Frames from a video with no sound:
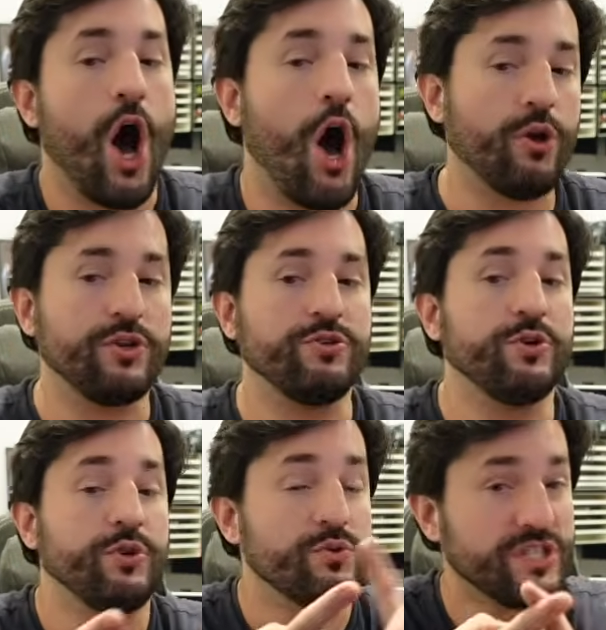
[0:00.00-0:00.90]
All you do,
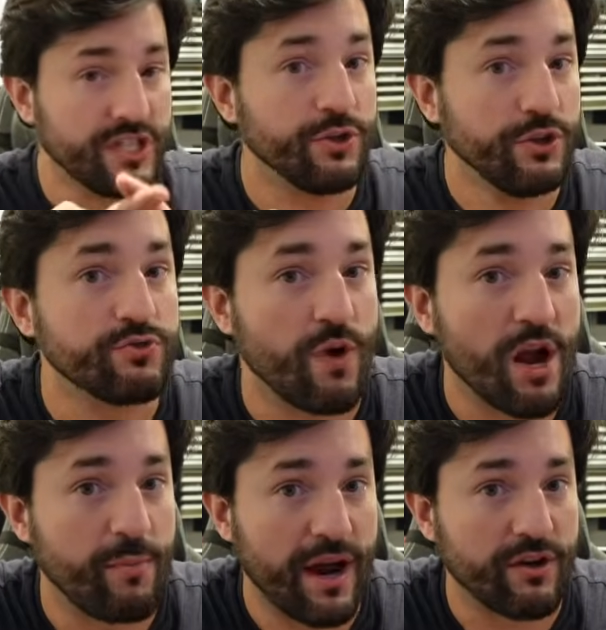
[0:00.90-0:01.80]
you still use
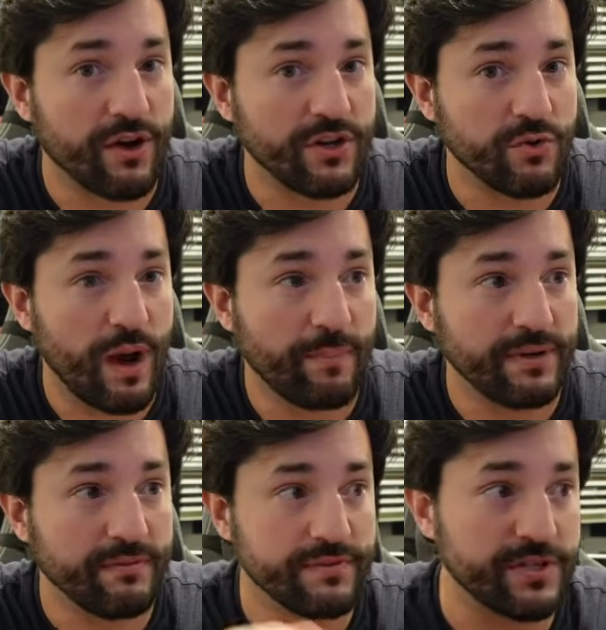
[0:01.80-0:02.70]
Rock Biter on your
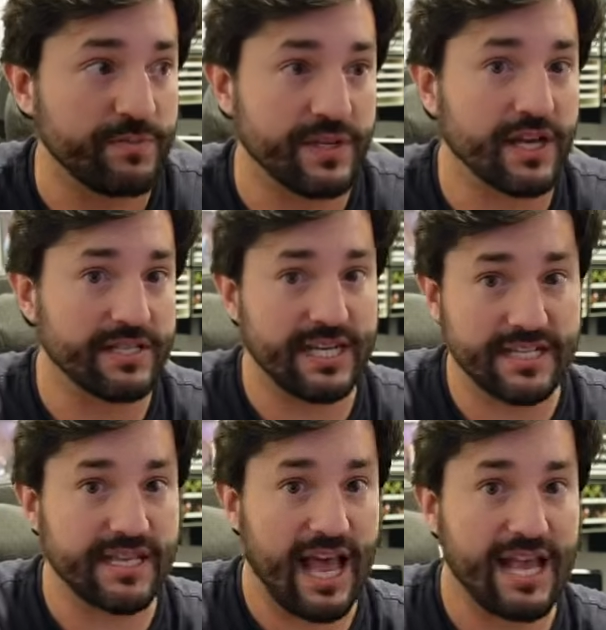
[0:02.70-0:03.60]
weapon, just because it
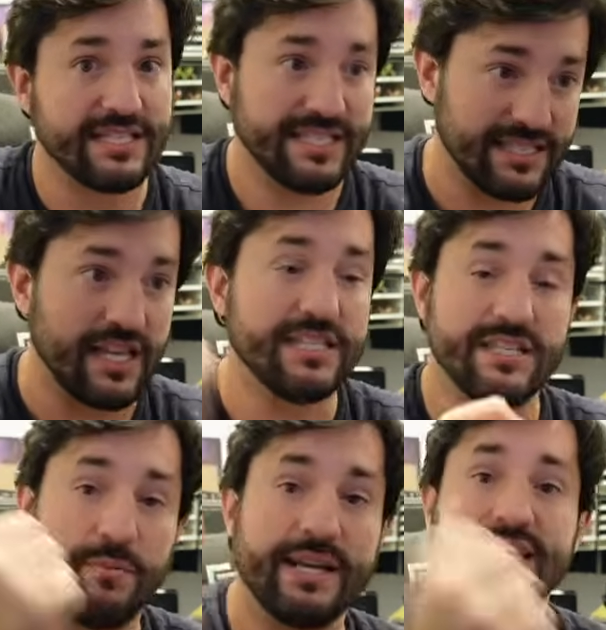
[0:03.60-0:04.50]
does
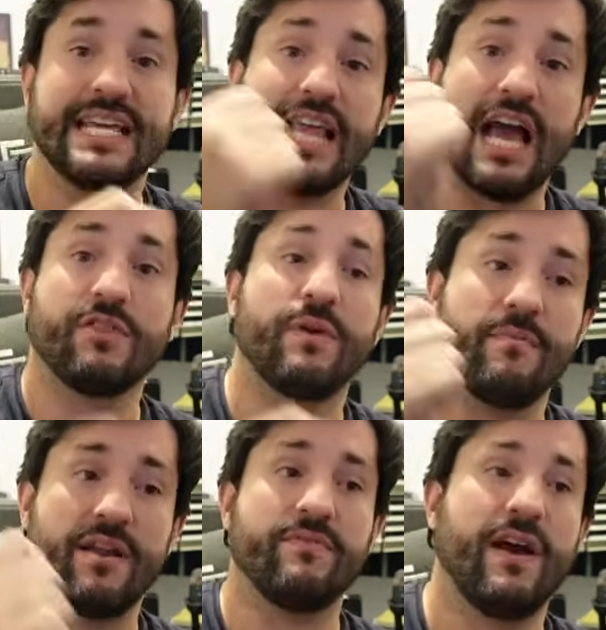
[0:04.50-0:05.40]
still maintain the high threat
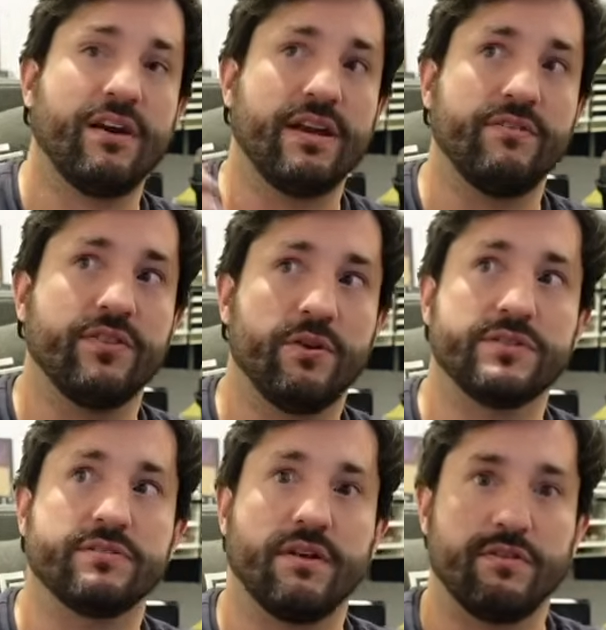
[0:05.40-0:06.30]
modifier, even though
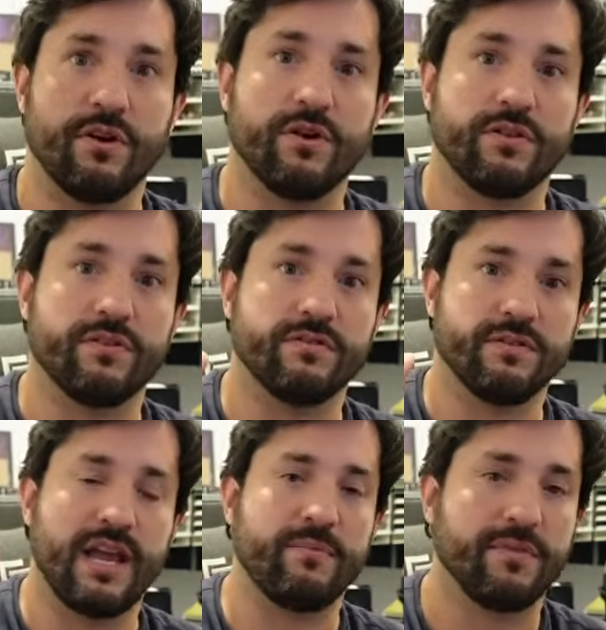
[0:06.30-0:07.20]
it's an earth
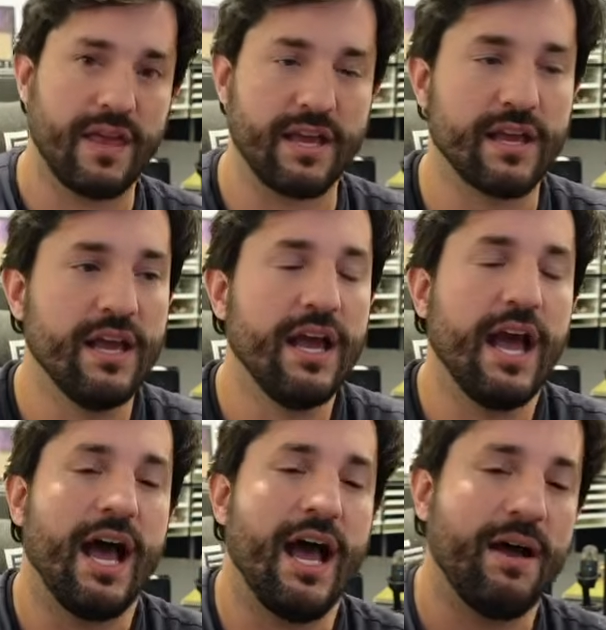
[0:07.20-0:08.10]
type thing,
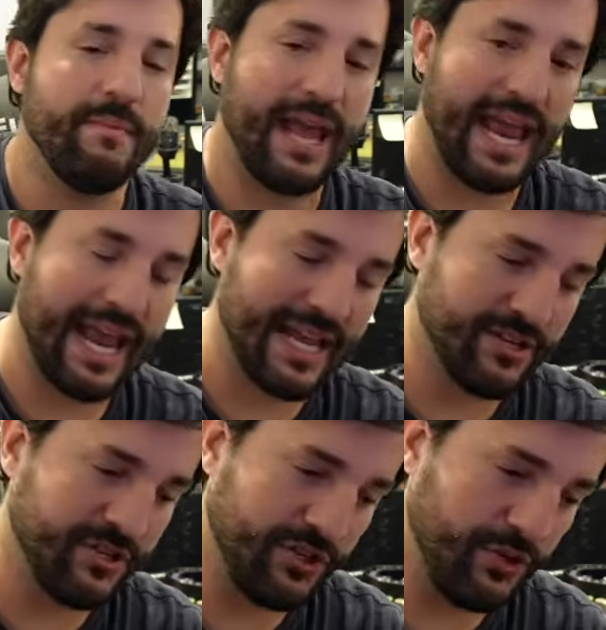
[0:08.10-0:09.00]

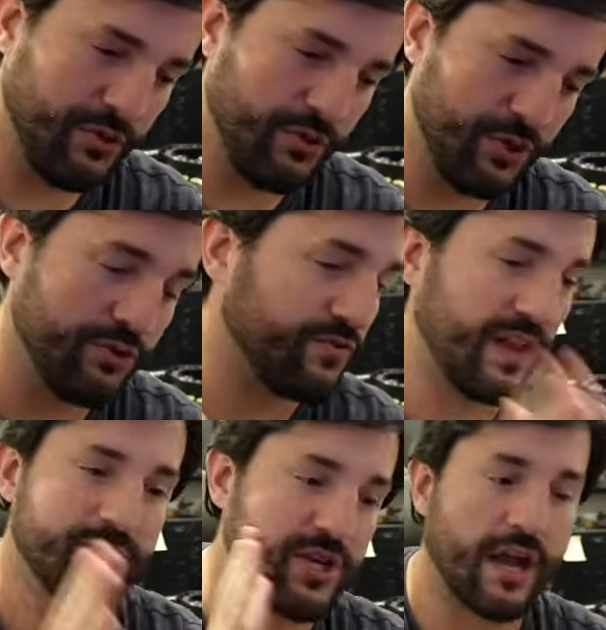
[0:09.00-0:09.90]
and you use
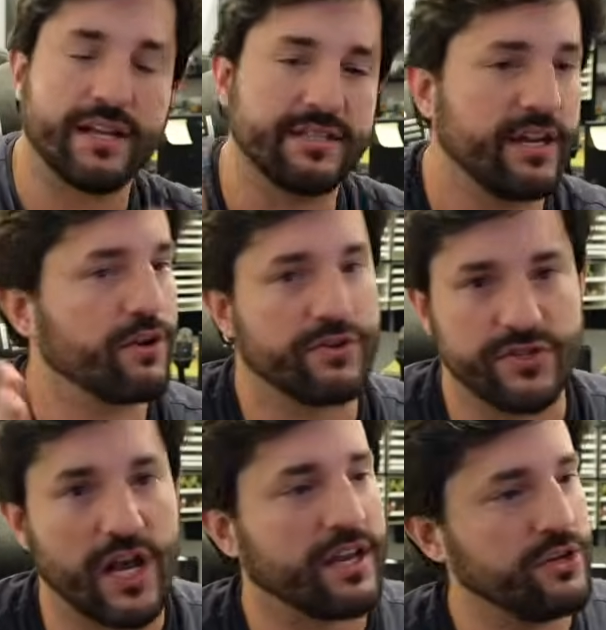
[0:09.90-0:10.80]
Flame Shock instead of Earth
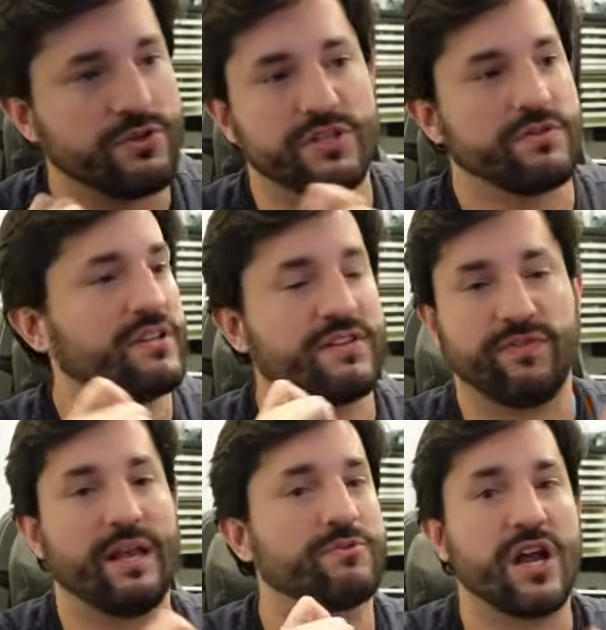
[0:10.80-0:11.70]
Shock. You just
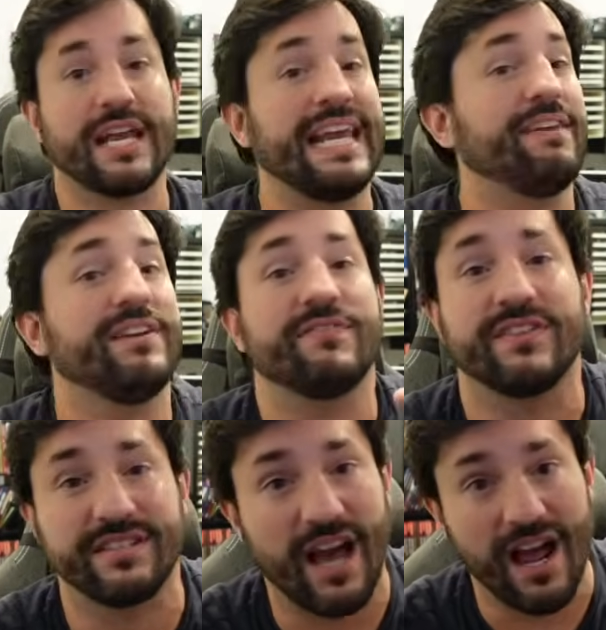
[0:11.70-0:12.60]
Flame Shock, even if
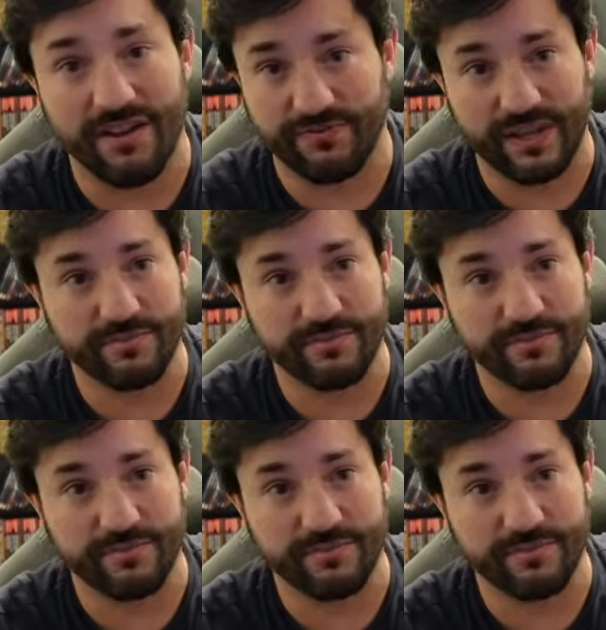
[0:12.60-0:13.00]
the dot of Flame